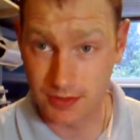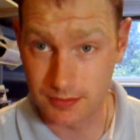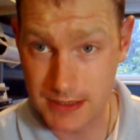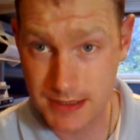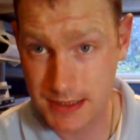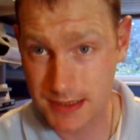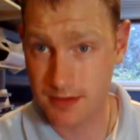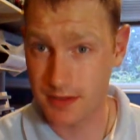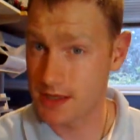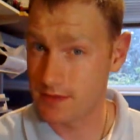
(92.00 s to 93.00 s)
original ones.
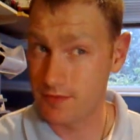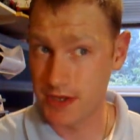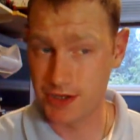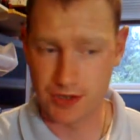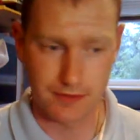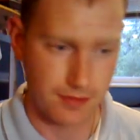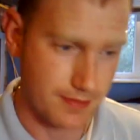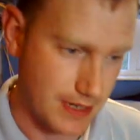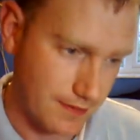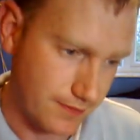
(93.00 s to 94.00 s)
These aren't the reissue
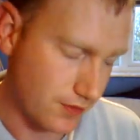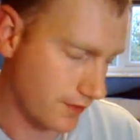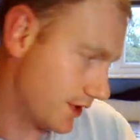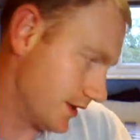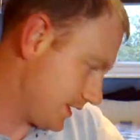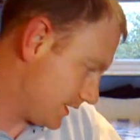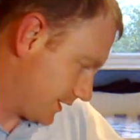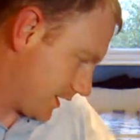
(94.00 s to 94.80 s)
from about 4 or 5